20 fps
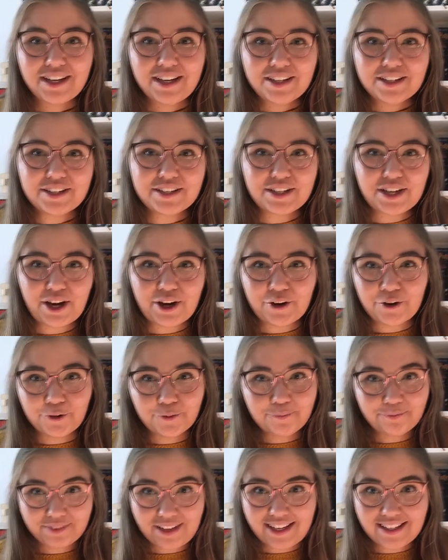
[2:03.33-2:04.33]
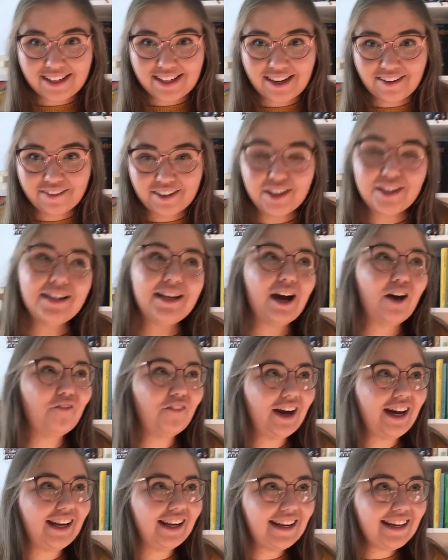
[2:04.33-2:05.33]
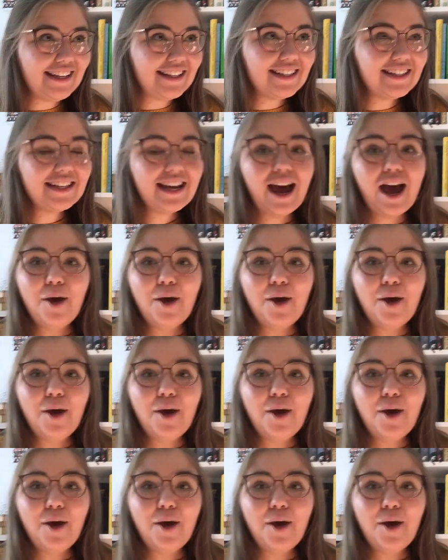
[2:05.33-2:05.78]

So that's definitely on my list,